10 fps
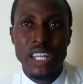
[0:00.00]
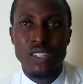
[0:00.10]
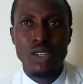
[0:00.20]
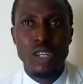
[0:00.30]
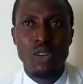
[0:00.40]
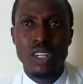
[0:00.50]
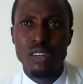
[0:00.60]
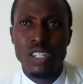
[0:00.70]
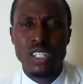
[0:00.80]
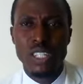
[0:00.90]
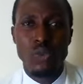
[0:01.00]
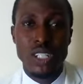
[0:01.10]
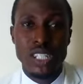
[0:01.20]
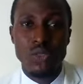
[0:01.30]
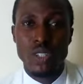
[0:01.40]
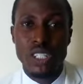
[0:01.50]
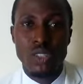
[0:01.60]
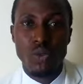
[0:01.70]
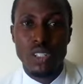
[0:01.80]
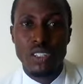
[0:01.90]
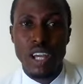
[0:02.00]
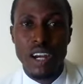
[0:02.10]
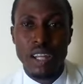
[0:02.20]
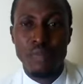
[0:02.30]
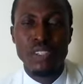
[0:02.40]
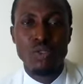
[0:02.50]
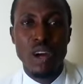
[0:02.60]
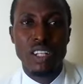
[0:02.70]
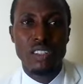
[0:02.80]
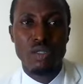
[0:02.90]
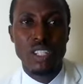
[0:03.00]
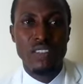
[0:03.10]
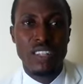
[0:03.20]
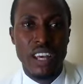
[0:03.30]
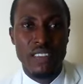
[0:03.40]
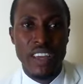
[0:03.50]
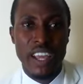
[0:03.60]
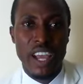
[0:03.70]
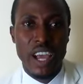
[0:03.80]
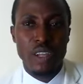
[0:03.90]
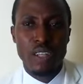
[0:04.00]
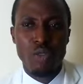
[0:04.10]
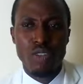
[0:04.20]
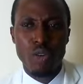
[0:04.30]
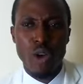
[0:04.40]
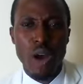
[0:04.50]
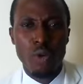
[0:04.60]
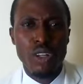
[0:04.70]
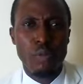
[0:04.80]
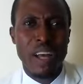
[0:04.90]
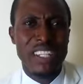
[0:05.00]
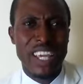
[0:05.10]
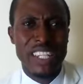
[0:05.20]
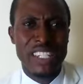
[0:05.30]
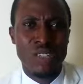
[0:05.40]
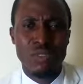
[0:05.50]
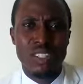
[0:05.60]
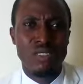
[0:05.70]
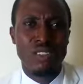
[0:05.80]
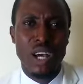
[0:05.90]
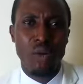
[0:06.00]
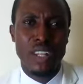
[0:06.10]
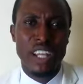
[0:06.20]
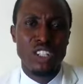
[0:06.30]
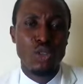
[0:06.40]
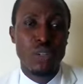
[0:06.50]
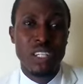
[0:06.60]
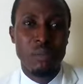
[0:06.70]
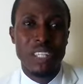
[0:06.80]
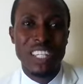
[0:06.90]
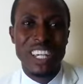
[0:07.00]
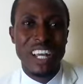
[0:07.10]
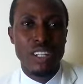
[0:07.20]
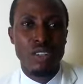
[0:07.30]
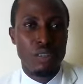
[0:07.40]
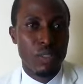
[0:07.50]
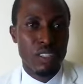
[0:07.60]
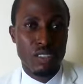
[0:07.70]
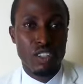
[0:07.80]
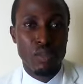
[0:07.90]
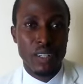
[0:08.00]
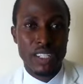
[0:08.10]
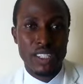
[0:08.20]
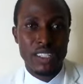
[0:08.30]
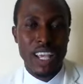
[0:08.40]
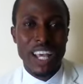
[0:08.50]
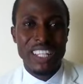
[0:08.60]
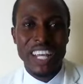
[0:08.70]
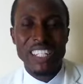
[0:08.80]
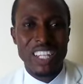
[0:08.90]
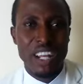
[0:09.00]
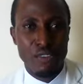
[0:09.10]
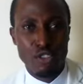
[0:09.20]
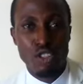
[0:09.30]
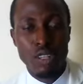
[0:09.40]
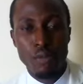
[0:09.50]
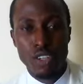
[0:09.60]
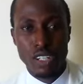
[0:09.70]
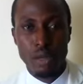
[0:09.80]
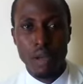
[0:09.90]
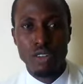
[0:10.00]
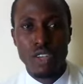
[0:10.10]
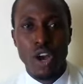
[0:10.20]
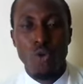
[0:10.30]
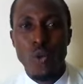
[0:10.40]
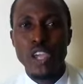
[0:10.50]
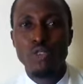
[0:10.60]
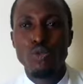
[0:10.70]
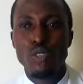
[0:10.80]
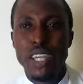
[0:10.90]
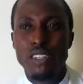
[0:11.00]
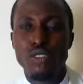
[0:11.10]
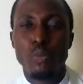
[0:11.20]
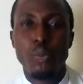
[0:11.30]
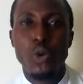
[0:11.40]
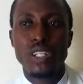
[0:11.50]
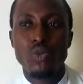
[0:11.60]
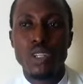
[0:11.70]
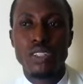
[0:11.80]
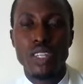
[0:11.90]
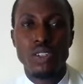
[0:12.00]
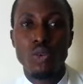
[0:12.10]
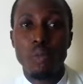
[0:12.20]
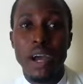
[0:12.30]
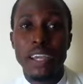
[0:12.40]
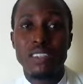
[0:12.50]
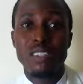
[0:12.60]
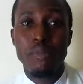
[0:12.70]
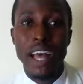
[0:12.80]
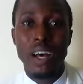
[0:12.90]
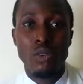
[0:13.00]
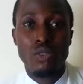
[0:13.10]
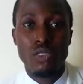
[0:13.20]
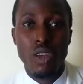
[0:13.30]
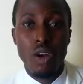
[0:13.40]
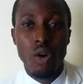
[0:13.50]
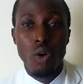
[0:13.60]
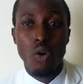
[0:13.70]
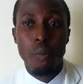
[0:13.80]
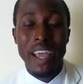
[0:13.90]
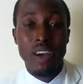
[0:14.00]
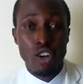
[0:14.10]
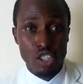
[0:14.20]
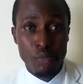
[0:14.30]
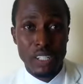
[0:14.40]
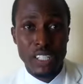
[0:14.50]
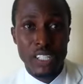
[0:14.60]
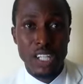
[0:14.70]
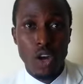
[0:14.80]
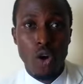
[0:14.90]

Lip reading: can say, okay, this one is not around, please go and look if they are there. They will say, wow, what about Eddie? We say, no, that one, I know him, he cannot be in such places. That's the kind of trust I'm talking about, where you get to a point where you say, no, my spouse or my husband,